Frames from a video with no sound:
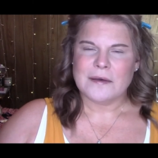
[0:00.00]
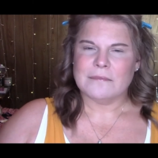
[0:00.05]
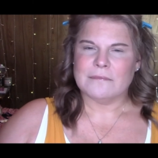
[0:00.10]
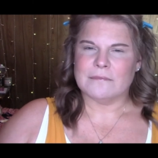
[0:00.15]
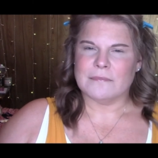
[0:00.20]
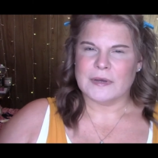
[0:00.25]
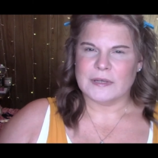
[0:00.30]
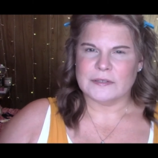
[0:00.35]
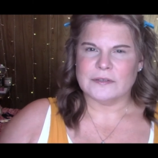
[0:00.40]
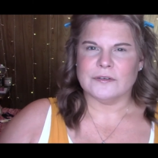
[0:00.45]

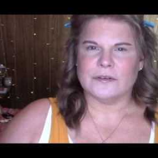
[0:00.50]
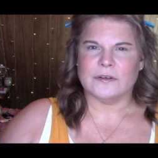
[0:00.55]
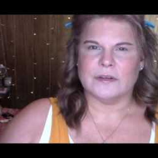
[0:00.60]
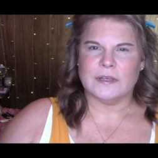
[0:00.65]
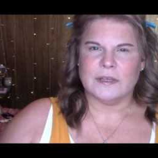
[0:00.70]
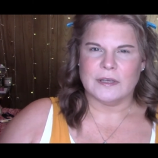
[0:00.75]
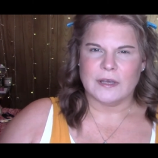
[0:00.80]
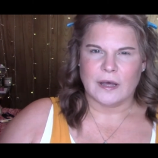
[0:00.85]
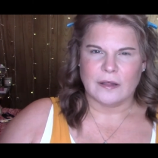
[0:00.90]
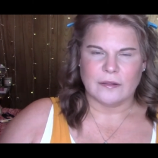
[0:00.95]

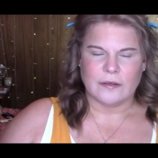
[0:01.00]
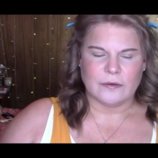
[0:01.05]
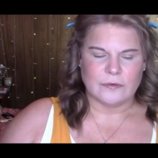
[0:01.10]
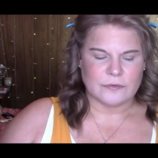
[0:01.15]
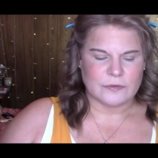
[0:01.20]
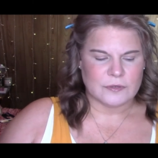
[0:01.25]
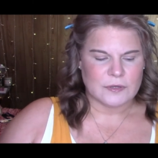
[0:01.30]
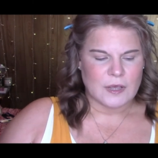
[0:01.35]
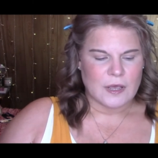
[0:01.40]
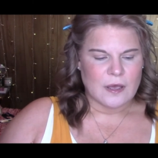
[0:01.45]
mustardy
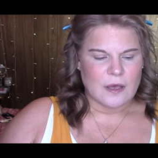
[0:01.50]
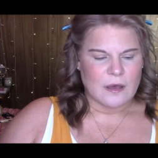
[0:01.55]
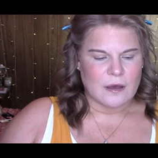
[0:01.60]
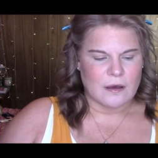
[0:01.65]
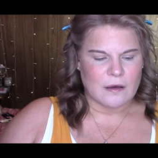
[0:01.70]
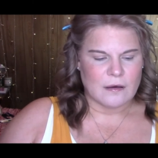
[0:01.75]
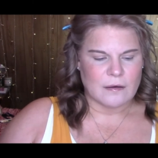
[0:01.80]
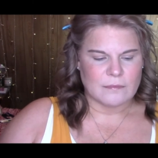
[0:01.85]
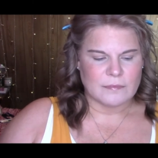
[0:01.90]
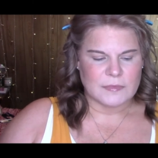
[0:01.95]
yellows.
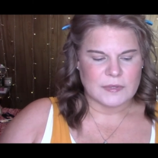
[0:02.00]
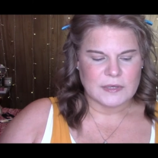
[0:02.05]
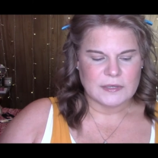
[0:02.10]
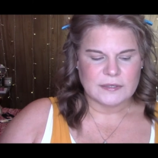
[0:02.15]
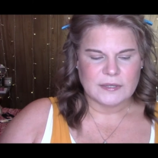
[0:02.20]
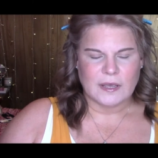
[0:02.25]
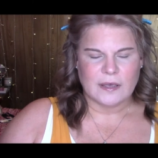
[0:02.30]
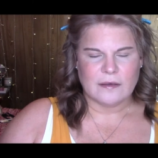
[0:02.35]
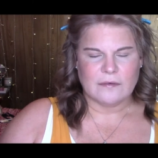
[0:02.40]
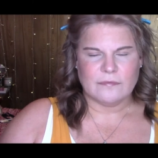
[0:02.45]
Um, these
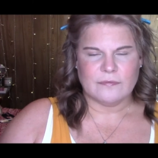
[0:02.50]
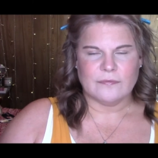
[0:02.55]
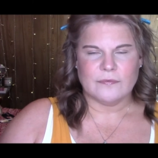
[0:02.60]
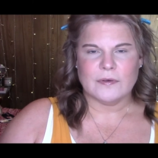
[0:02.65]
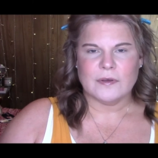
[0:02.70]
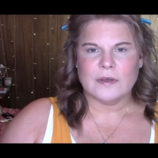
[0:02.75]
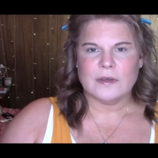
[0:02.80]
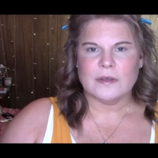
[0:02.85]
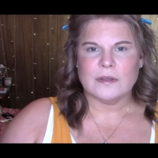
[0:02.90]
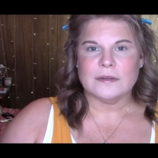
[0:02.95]
have
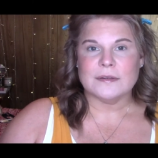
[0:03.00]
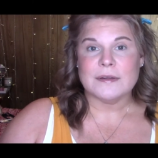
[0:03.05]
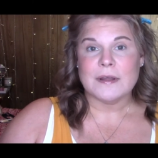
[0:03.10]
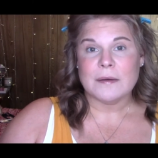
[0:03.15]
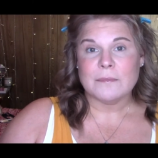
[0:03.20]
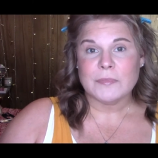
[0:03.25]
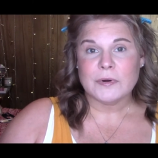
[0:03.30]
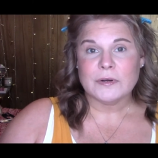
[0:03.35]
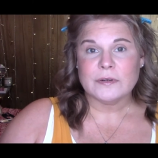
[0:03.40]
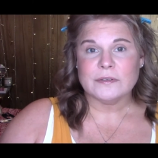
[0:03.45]

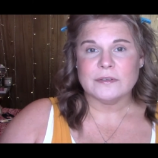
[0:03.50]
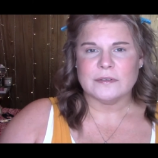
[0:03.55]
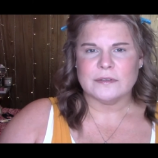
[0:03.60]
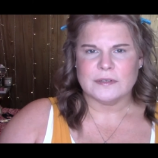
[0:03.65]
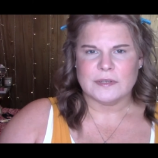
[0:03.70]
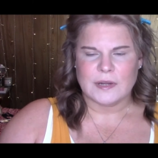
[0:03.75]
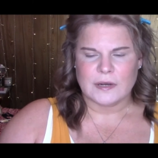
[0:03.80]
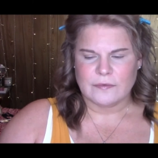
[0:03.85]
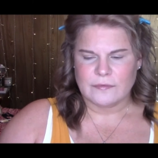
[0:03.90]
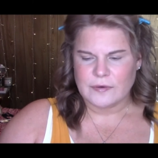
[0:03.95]
numbers
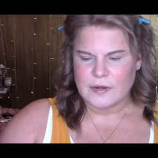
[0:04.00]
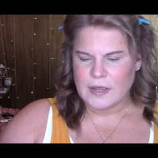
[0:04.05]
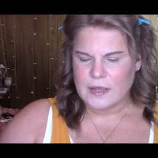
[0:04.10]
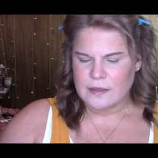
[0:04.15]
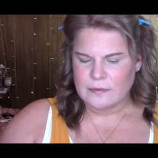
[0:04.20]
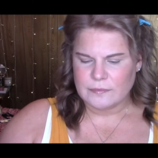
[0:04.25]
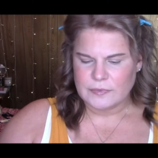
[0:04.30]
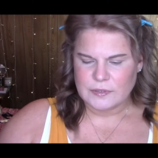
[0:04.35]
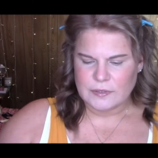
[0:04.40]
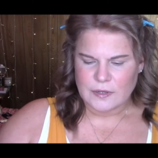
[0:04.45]
instead of
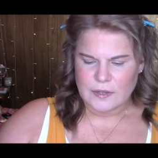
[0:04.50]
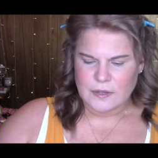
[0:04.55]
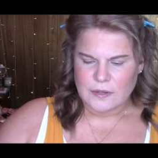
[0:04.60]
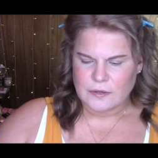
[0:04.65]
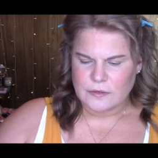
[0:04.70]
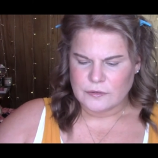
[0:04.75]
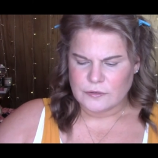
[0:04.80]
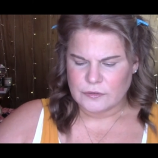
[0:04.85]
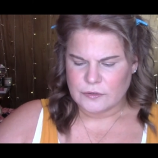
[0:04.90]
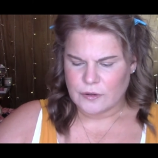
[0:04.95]
names,
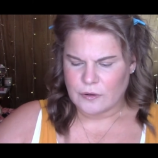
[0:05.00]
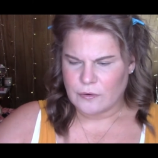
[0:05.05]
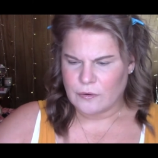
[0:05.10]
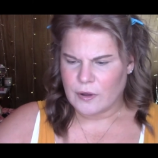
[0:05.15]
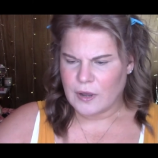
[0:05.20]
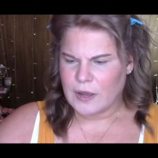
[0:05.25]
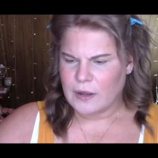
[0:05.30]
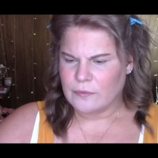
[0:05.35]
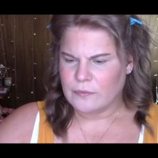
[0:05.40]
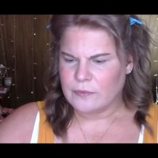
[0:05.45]
so
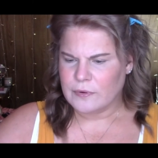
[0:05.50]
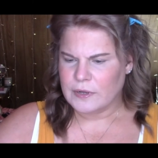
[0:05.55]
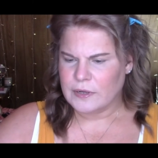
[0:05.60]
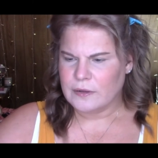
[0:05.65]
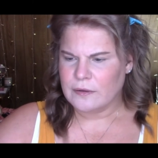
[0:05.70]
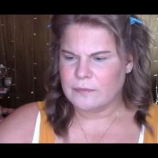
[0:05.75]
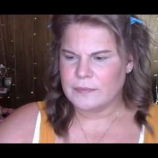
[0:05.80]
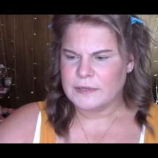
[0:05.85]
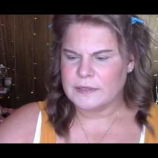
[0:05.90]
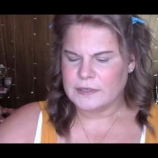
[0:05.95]
I
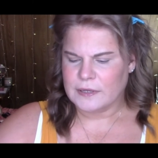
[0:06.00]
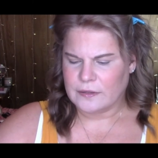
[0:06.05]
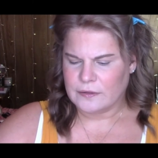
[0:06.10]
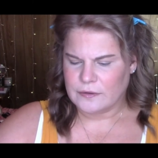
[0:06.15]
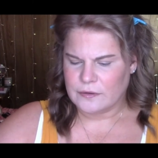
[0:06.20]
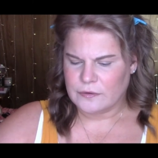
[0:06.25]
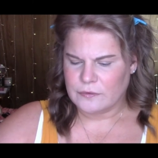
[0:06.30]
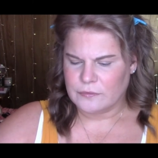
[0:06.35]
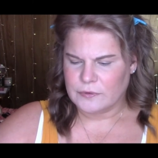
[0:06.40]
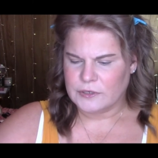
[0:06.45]
will be
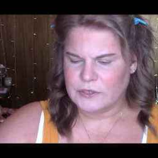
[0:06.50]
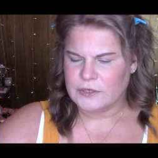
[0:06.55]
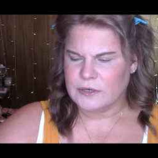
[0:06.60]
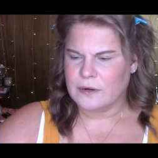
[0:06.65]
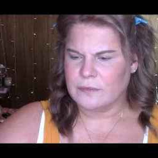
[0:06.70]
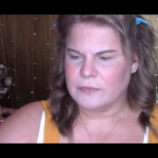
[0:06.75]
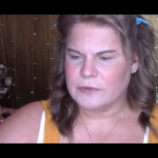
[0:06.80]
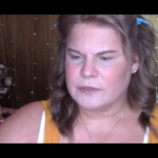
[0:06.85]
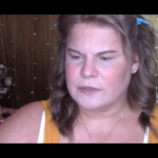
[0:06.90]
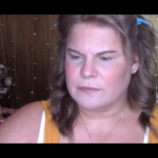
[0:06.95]
telling you which
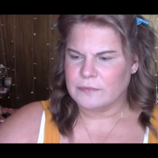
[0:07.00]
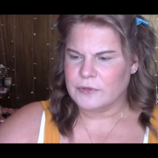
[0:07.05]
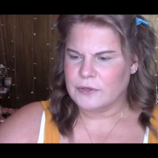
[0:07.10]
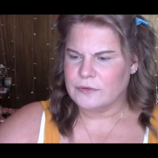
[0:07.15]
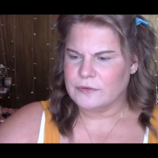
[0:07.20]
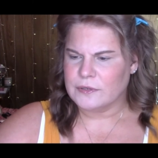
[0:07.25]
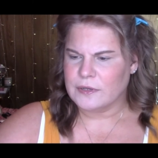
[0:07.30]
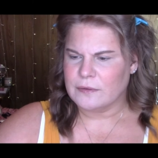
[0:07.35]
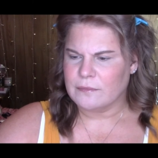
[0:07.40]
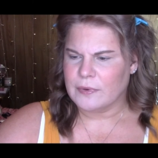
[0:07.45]
numbers I'm
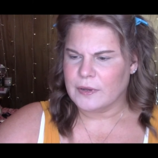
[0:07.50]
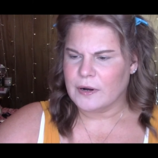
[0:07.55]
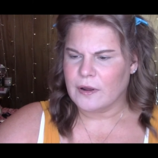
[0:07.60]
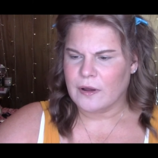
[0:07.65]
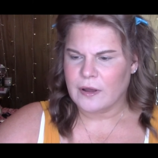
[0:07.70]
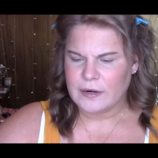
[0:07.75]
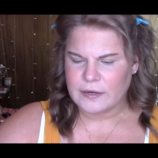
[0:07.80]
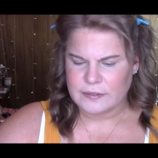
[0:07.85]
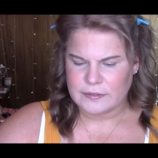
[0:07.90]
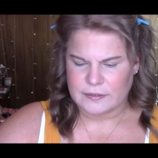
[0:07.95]
using, but
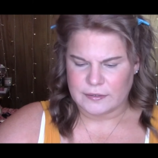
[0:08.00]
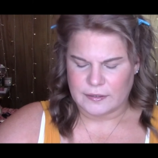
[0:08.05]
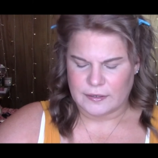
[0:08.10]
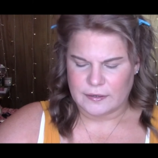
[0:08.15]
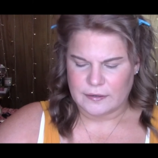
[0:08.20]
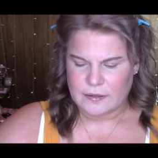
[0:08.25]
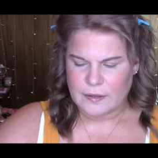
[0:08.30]
honestly,